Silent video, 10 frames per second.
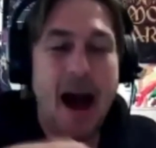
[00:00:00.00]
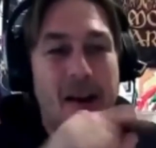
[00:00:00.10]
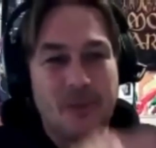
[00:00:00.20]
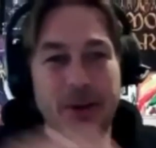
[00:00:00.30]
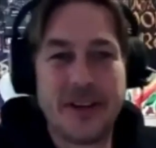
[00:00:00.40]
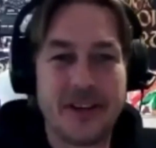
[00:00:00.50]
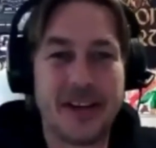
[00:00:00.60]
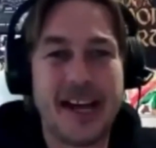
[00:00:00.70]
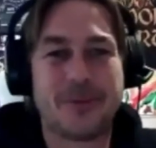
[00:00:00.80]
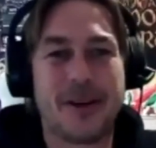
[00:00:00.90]
After we do
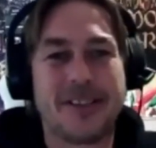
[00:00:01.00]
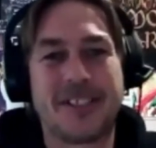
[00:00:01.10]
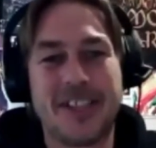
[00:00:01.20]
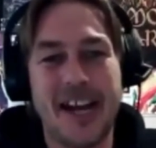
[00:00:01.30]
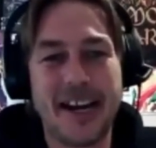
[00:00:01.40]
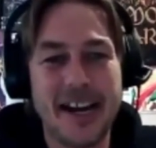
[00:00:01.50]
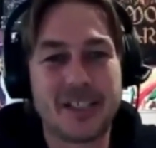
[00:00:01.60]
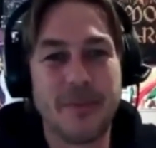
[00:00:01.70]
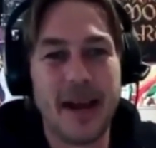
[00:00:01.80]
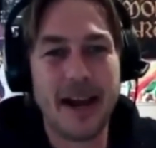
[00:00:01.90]
last words and shout outs,
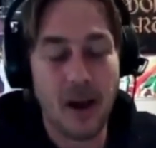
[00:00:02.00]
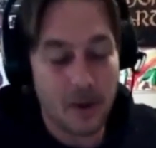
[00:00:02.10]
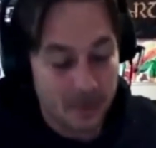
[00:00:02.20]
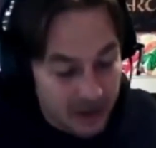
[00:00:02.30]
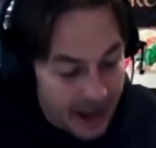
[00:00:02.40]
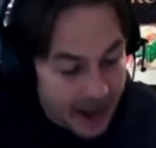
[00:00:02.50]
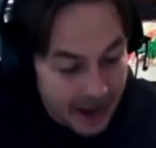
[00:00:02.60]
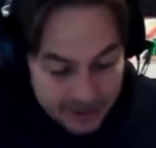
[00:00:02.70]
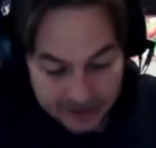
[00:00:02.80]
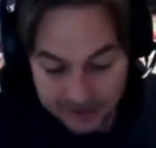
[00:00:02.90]
man, I'm going to add
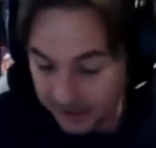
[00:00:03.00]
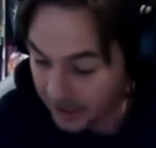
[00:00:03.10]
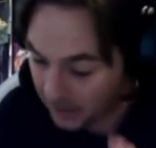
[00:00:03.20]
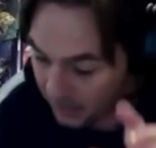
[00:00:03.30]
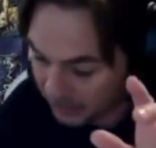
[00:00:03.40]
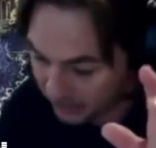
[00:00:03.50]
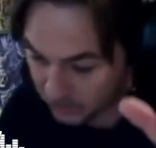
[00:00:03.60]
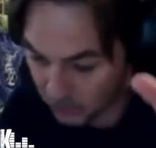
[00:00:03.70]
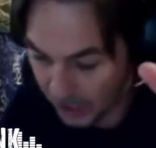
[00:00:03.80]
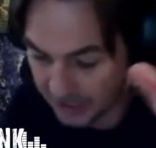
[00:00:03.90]
in the original
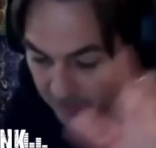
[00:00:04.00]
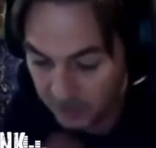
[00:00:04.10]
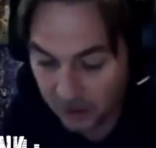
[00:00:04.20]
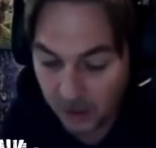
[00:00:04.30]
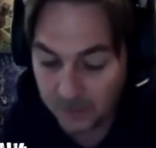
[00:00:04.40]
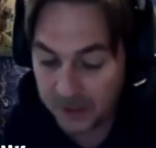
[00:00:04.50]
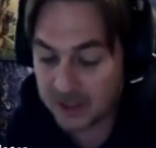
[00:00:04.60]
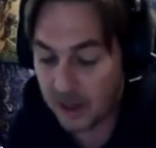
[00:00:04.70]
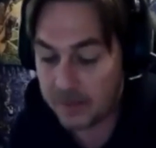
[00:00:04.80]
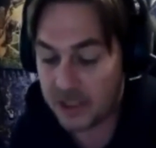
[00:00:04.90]
track you've got off this
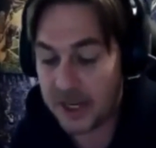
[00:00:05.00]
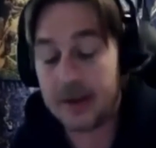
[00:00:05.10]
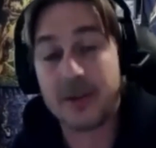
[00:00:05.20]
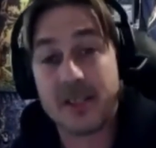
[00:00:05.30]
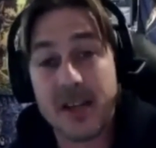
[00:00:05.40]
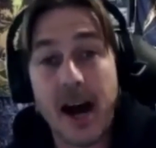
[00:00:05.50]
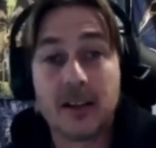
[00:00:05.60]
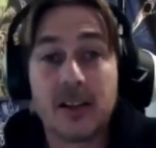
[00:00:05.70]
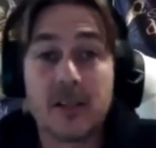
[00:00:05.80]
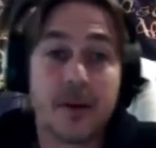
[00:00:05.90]
on, The Shadow and
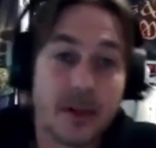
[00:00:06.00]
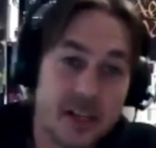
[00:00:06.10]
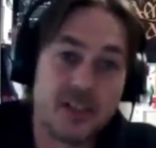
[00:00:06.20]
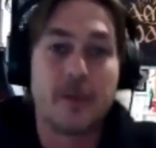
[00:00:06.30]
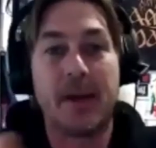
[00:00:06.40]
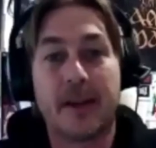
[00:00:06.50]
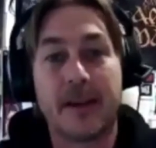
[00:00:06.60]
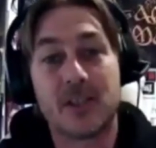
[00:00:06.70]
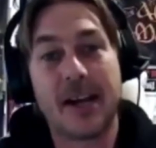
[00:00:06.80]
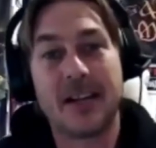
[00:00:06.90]
Darkness, but I'll get you to pick a
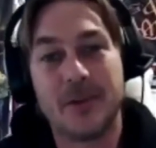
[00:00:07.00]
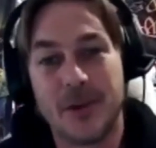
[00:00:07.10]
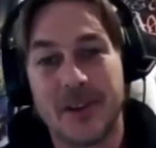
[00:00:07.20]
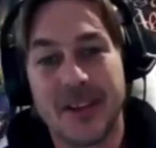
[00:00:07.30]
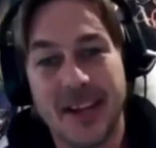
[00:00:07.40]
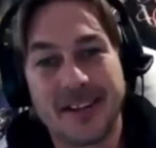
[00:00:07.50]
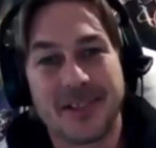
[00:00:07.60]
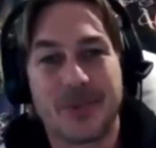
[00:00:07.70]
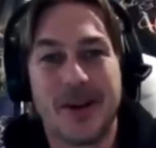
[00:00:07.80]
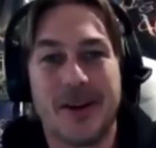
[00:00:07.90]
track you want on the end as
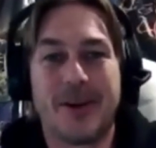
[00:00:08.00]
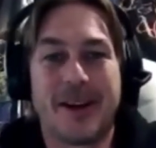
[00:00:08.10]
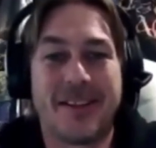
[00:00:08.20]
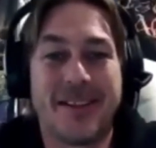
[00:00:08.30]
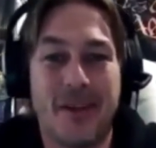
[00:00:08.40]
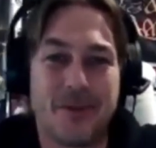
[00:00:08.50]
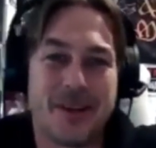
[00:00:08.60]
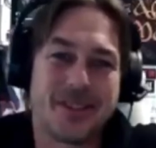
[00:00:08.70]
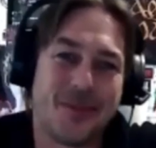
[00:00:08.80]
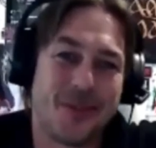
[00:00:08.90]
well. One of the other ones
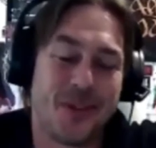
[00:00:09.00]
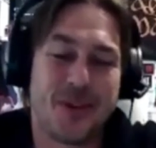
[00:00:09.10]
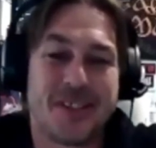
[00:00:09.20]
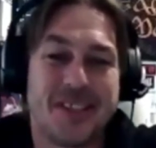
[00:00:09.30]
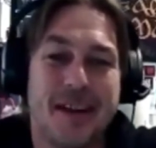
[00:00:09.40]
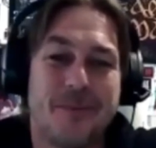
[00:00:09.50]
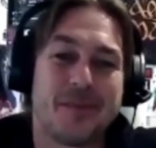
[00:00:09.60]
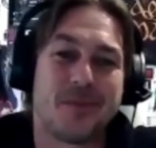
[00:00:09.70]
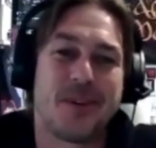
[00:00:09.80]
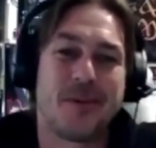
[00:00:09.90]
off Through the Soundwaves
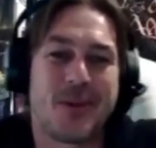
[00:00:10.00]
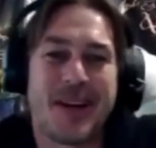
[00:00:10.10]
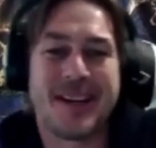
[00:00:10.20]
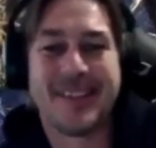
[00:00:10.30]
Volume 3.